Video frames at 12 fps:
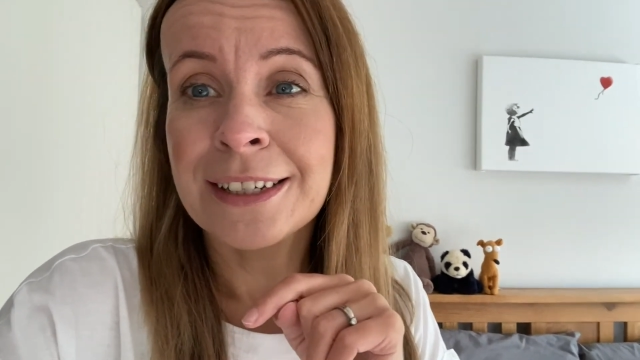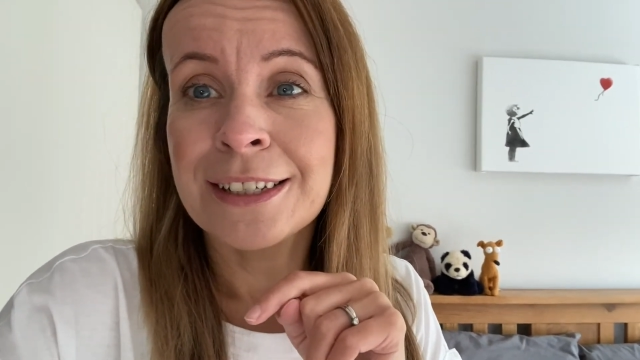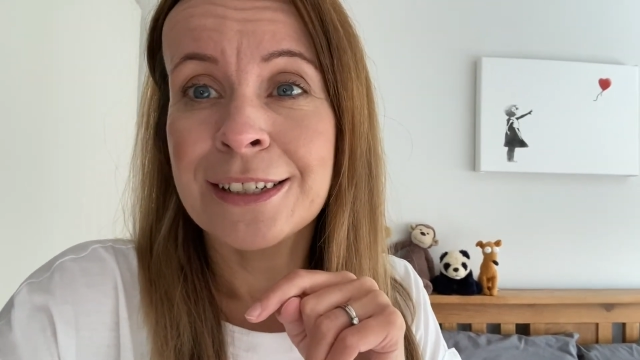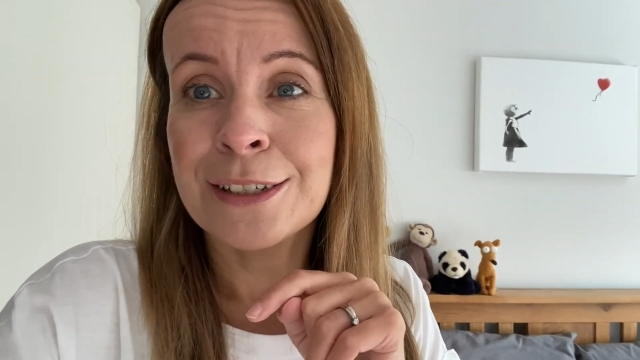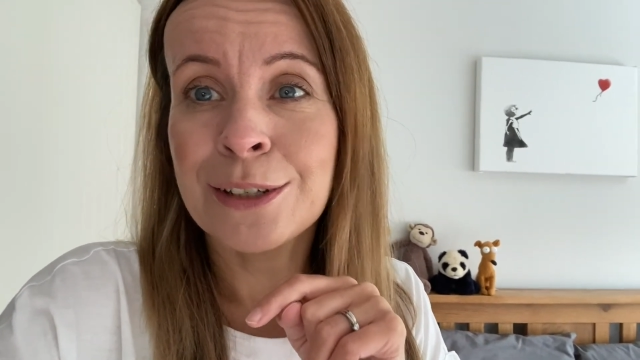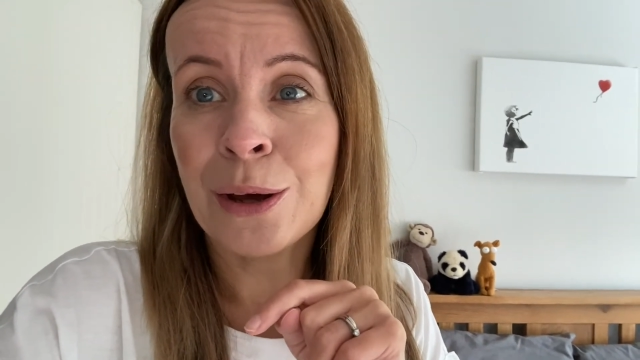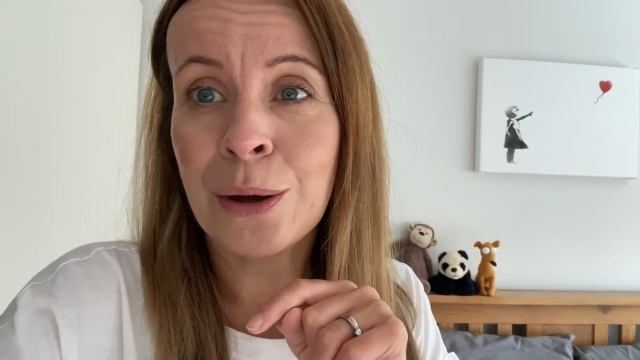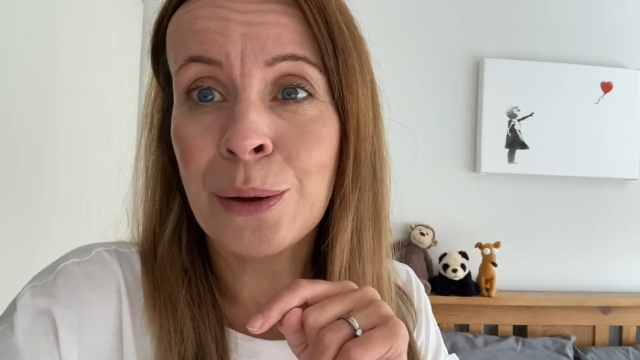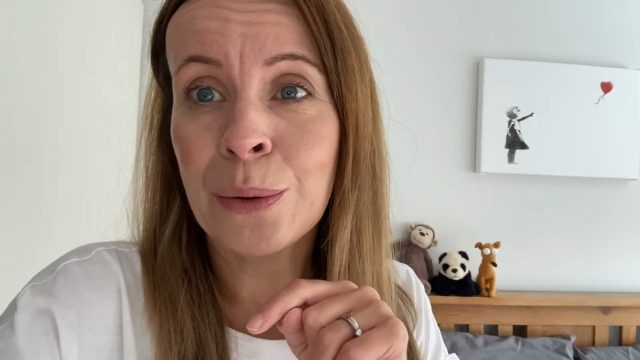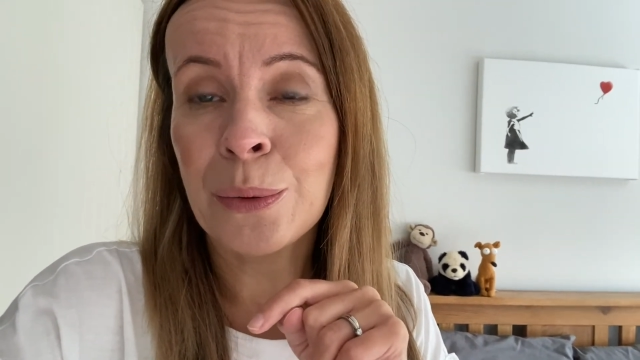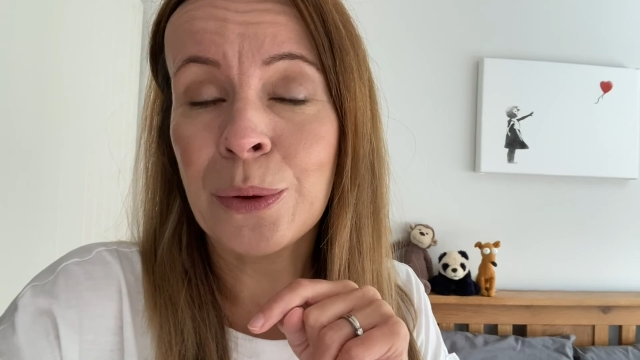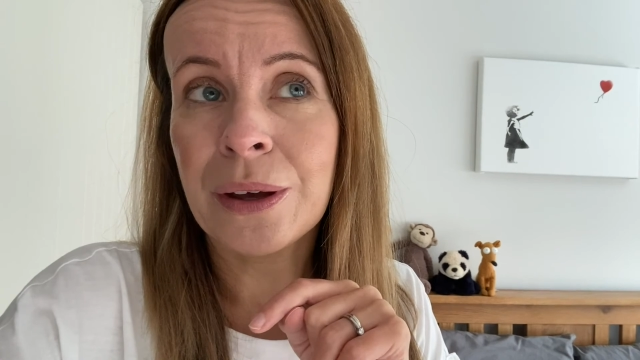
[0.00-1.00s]

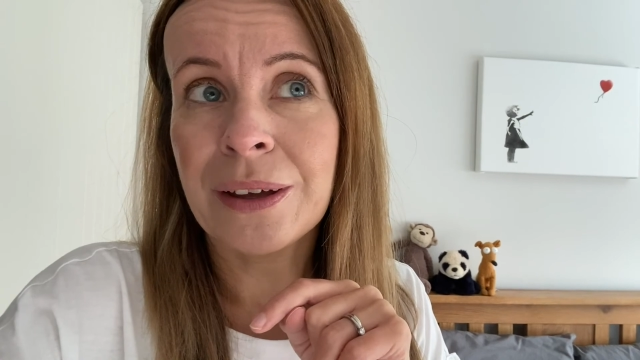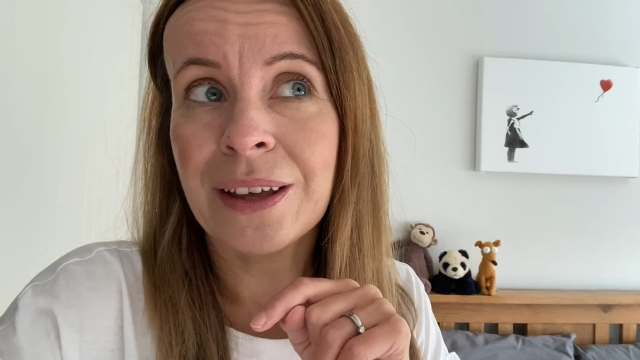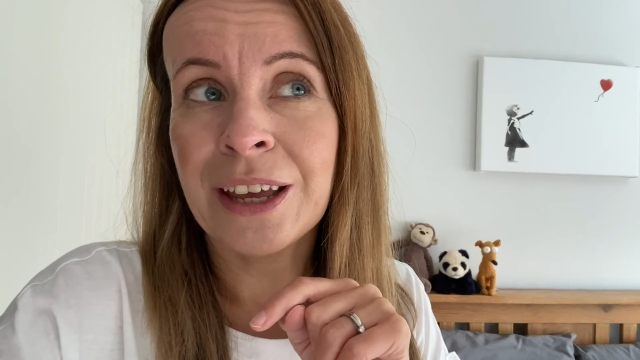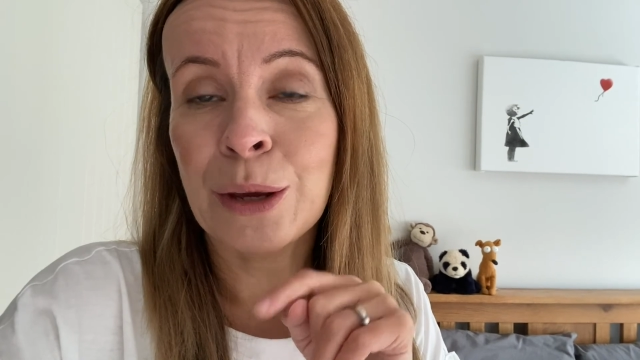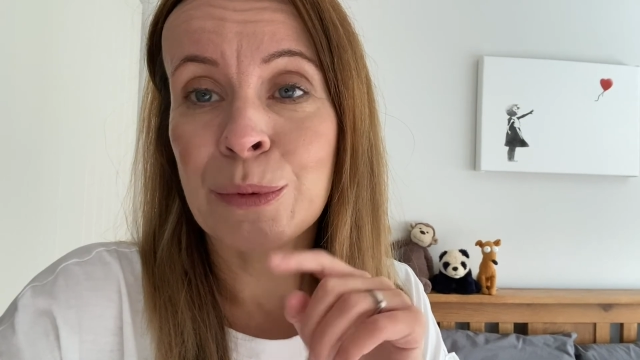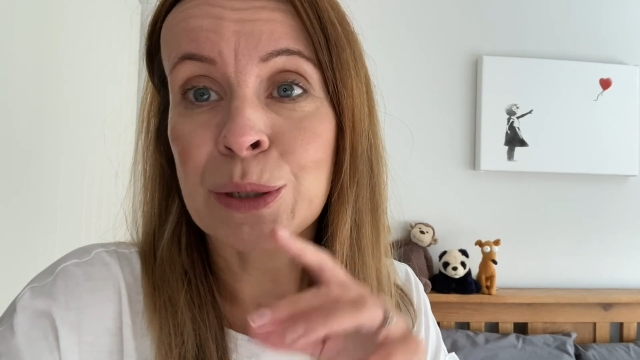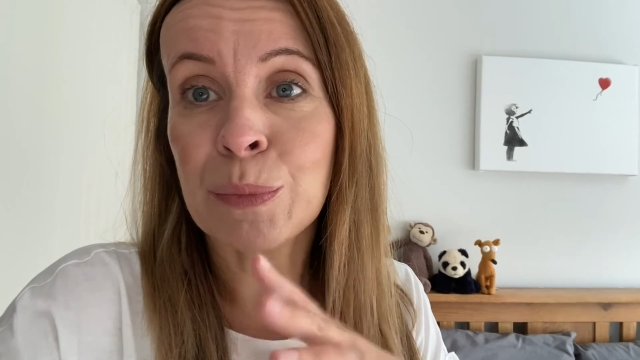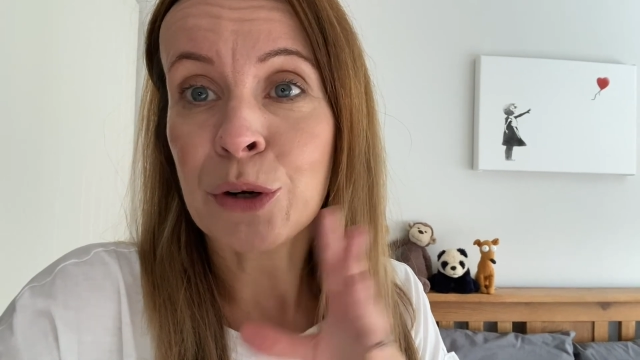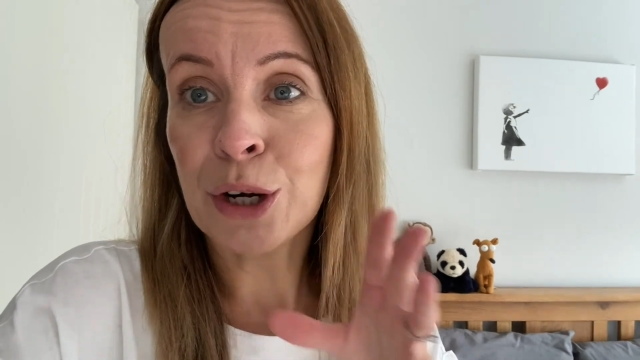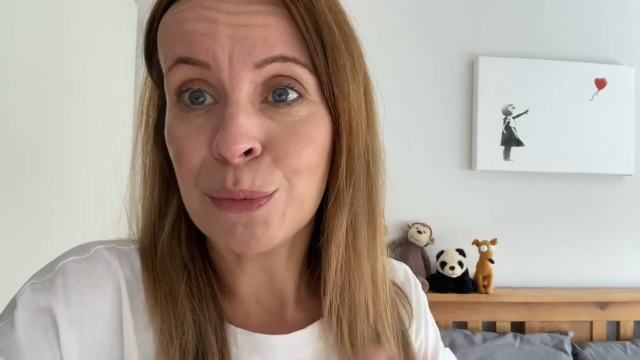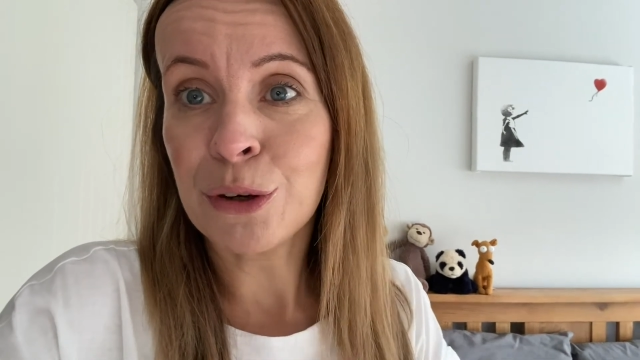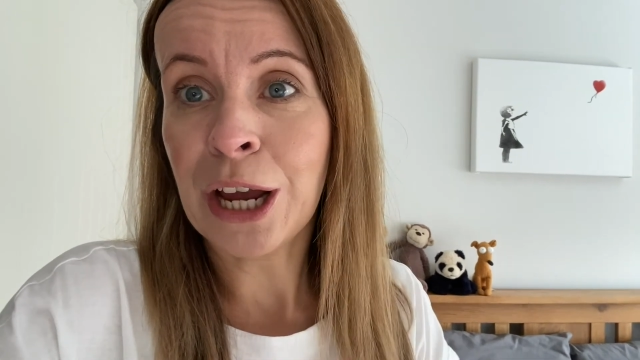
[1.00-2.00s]
so it was appropriate